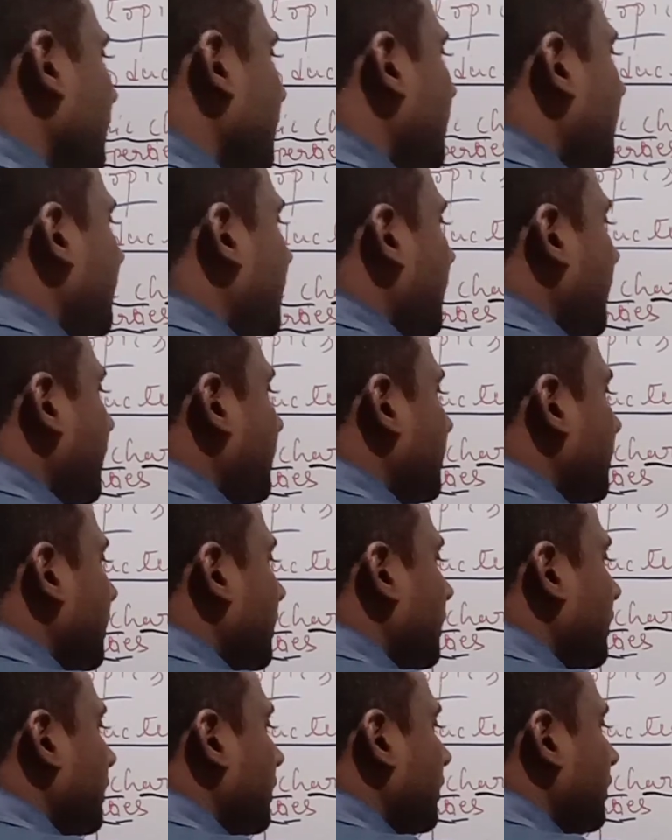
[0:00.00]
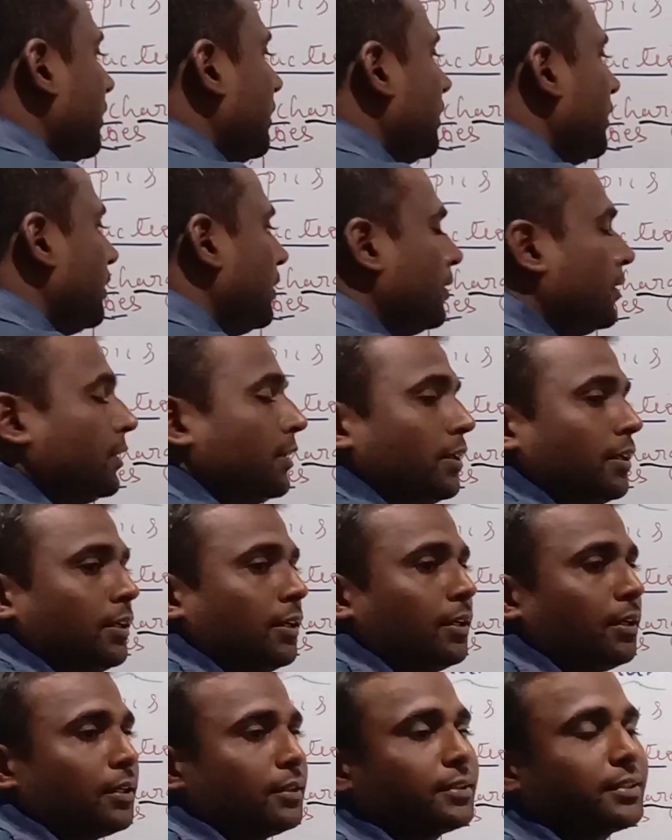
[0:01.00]
that is
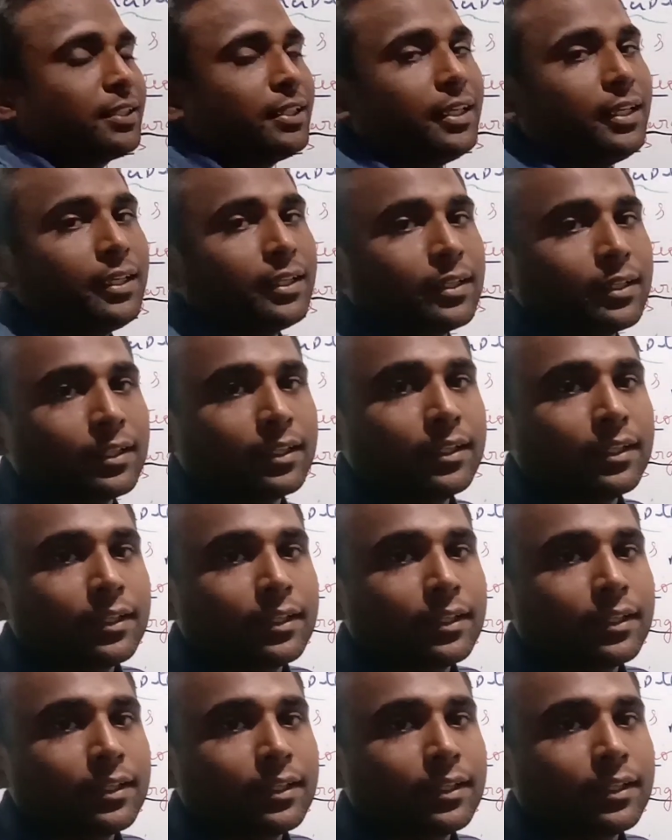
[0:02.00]
C,